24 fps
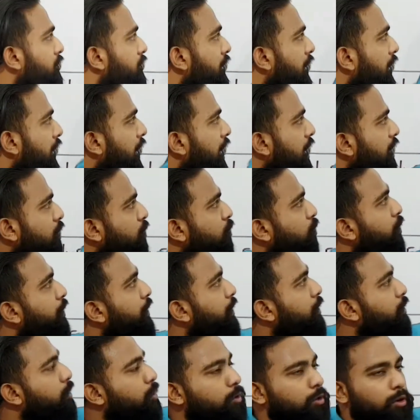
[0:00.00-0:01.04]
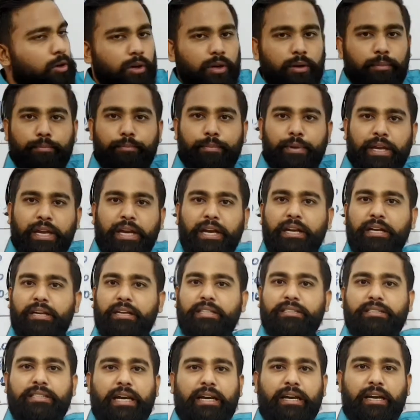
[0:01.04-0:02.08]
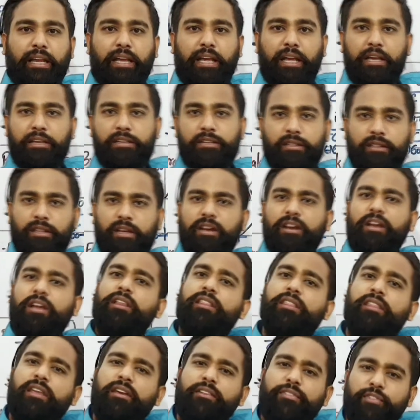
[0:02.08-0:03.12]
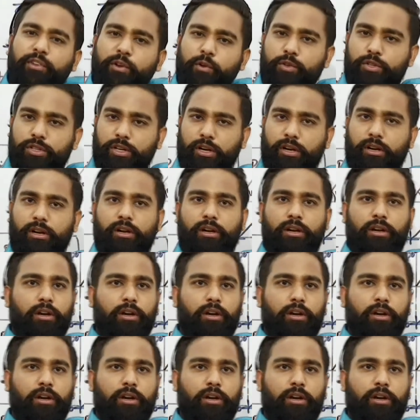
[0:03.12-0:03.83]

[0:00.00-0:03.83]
they are going to be intersecting each other in the future.